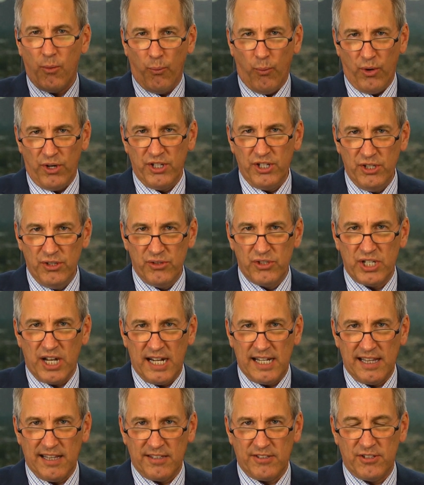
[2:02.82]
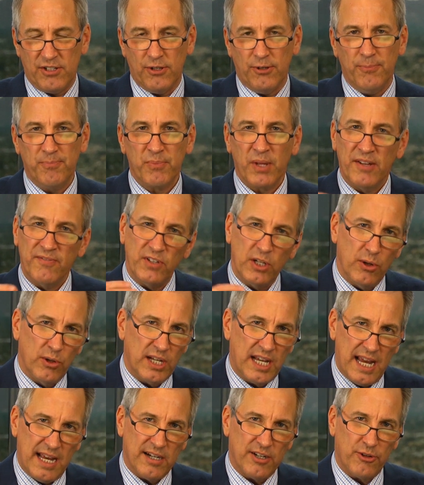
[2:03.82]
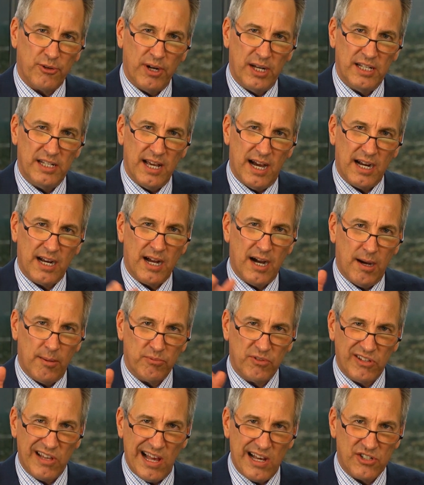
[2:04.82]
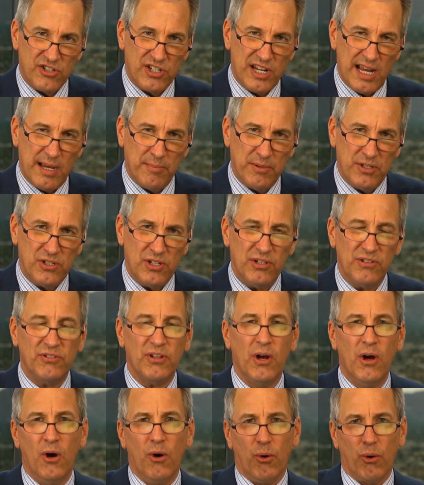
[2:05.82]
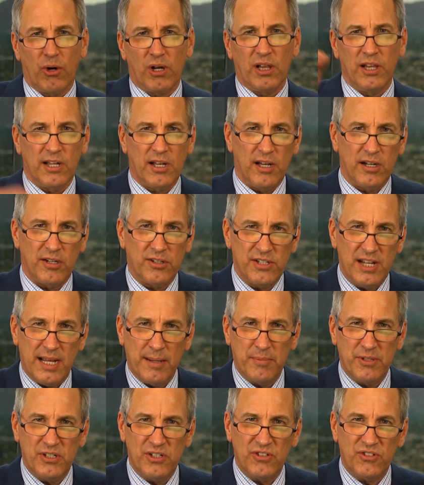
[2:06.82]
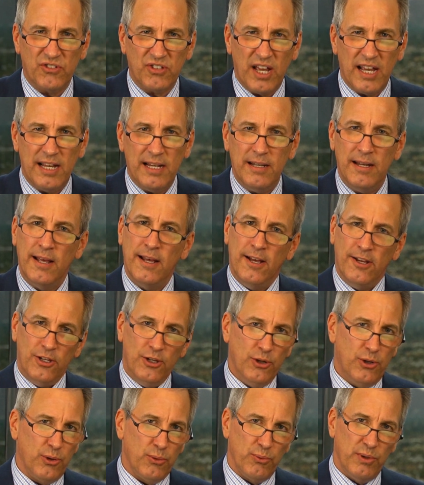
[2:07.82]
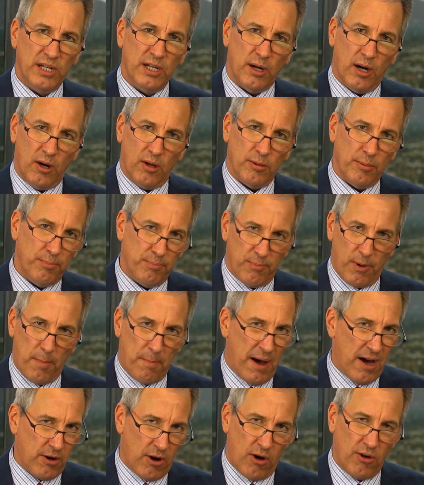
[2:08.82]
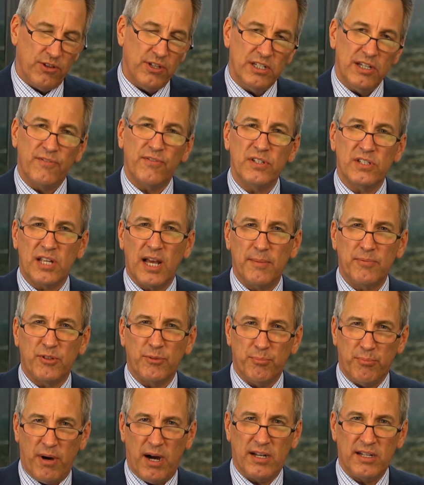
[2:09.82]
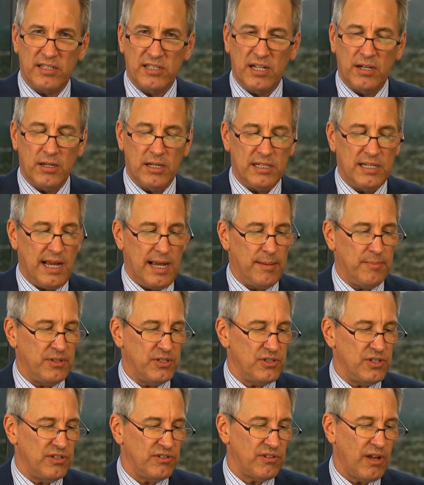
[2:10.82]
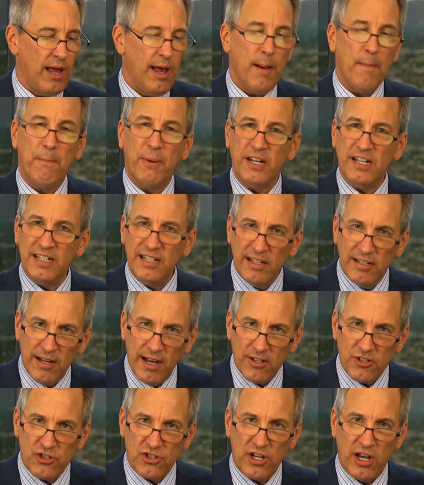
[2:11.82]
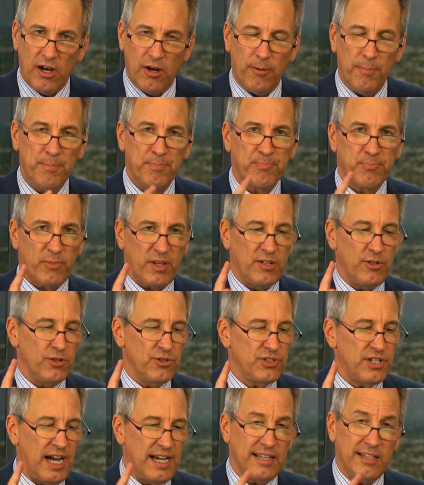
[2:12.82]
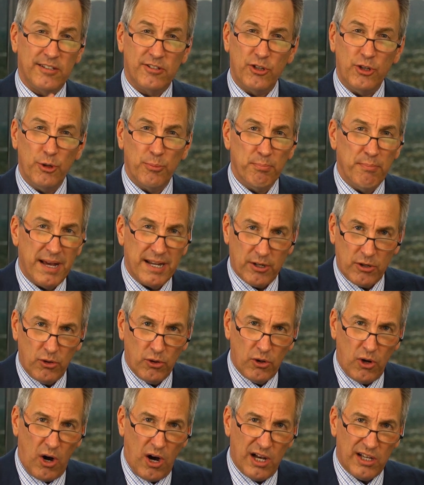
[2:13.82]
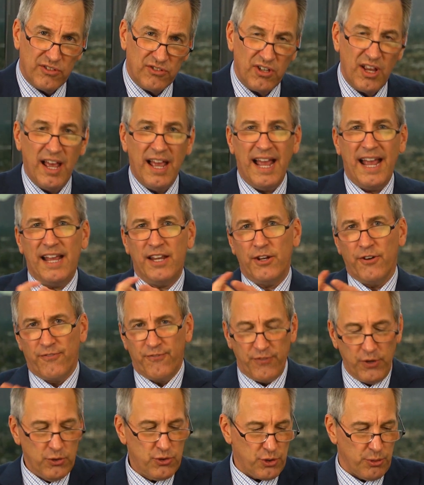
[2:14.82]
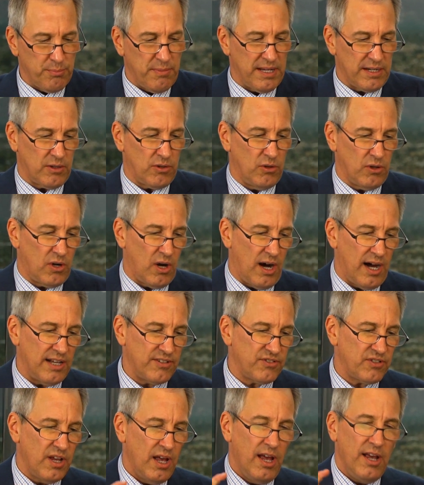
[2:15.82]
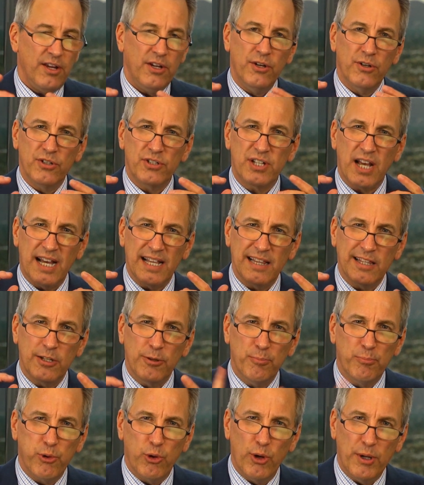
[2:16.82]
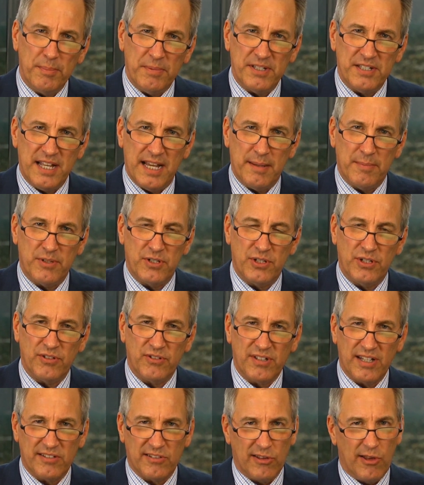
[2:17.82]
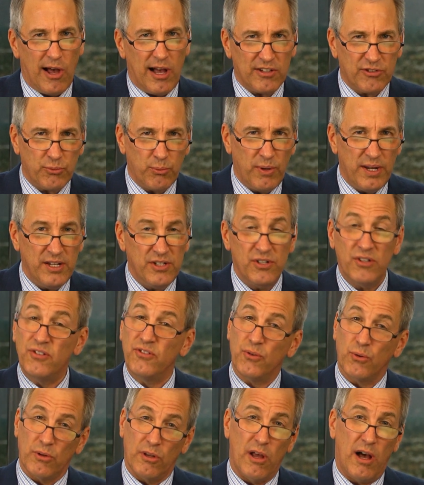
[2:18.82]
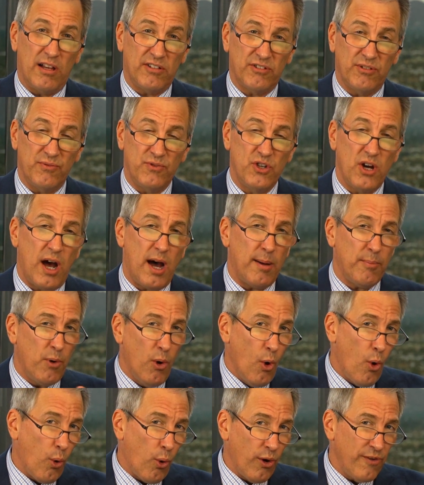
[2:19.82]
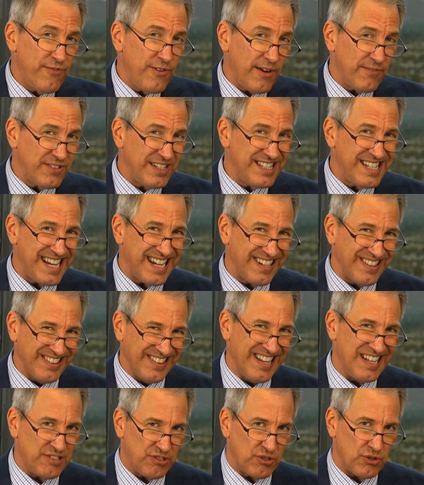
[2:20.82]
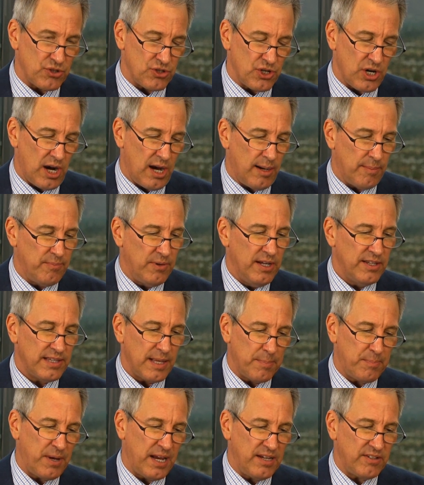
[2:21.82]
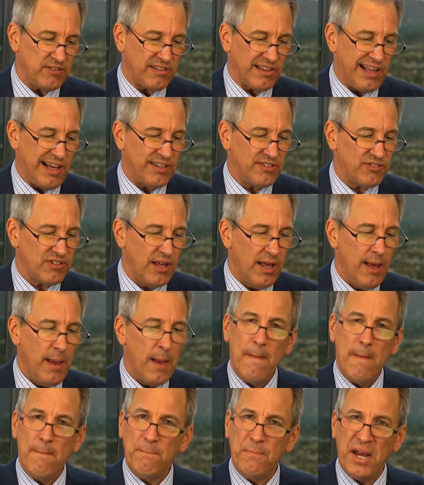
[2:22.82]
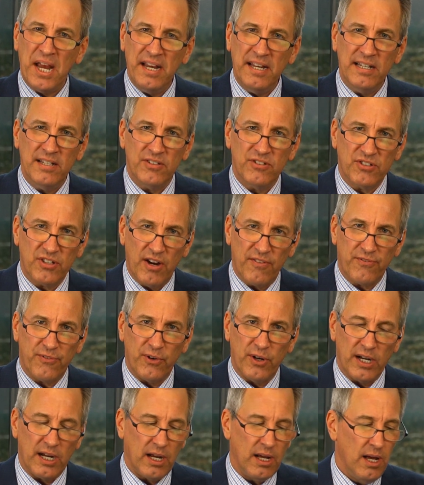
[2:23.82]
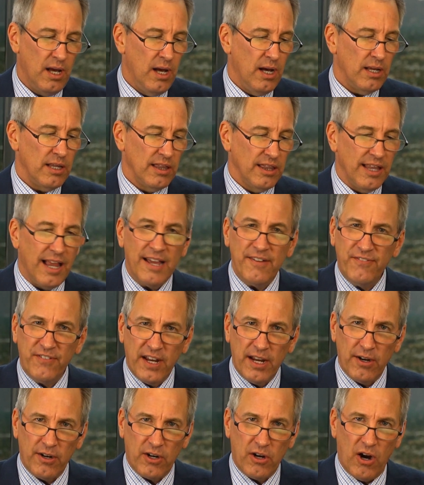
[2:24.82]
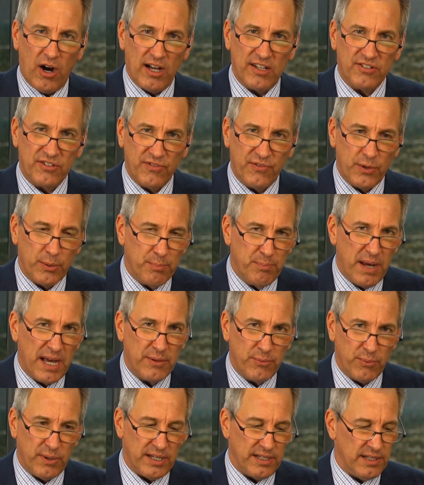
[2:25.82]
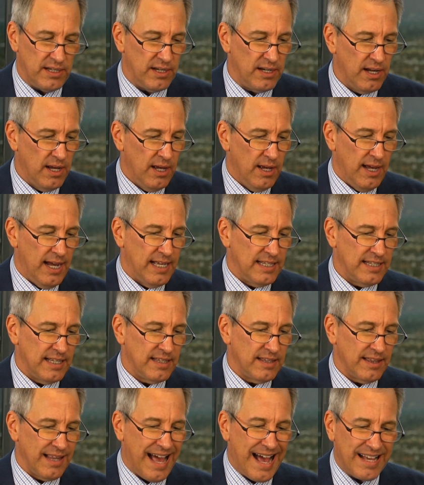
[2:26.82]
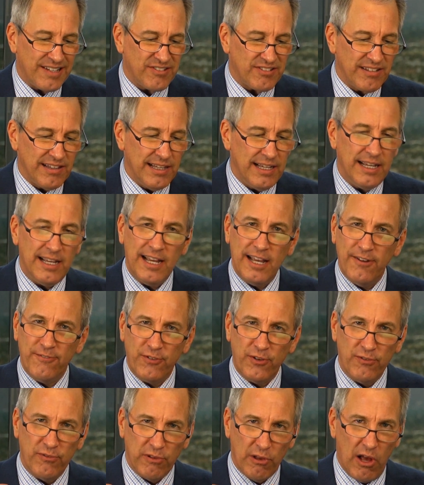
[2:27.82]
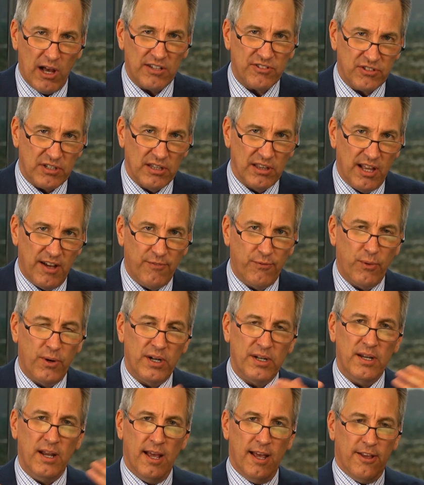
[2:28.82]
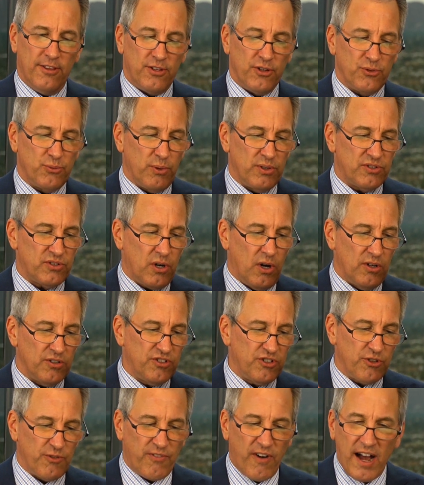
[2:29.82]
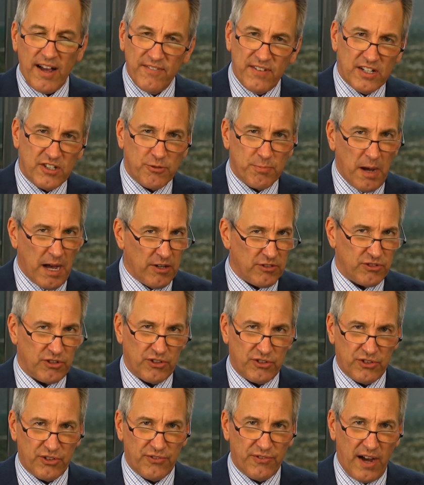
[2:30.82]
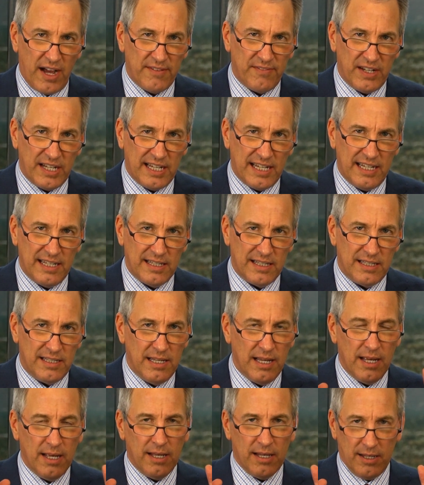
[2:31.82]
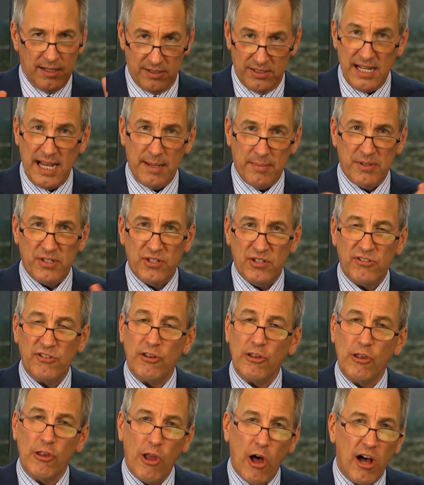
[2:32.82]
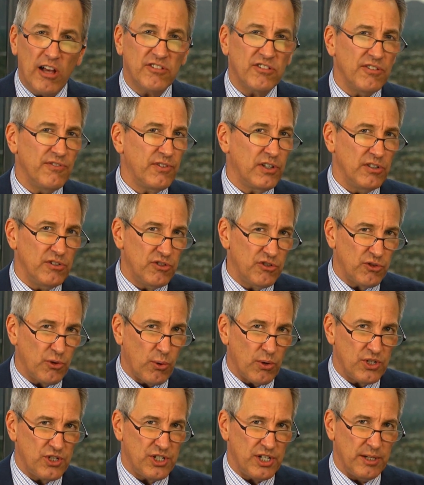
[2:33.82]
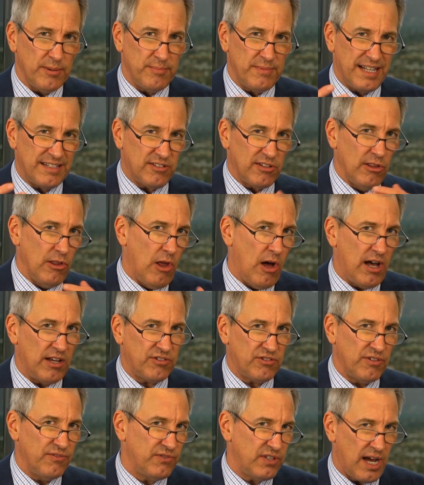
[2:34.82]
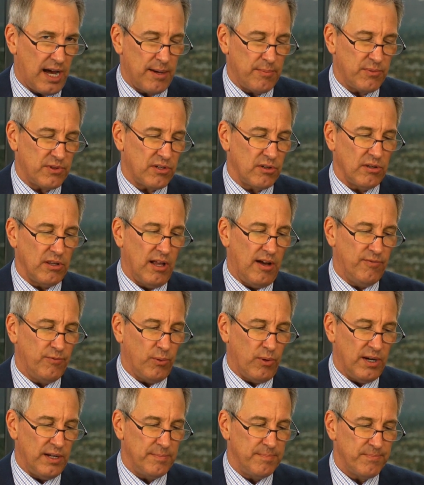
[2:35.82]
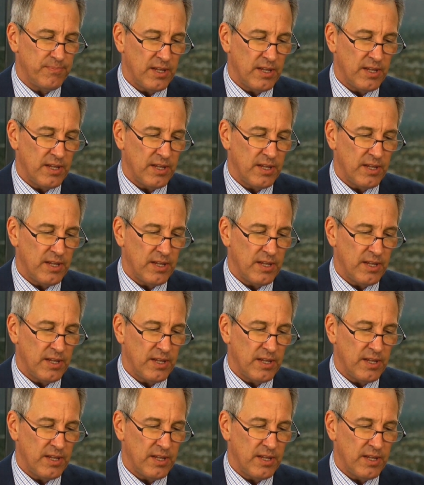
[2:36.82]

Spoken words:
What are you entitled to? If you go to cantorcrane.com/damages or click on our damages site, you can read all about all the different types of monetary damages. But in a nutshell, you're entitled to your medical costs and your future medical costs. You're entitled to employment damages. That's lost wages or loss of job, or if you have to take a lesser job that pays less. Pain and suffering. Life care costs if you're bedridden. And then lastly, if you've lost a loved one, there's what's called surviving spouse or surviving kid damages. Loss of consortium. That's loss of time with their loved one.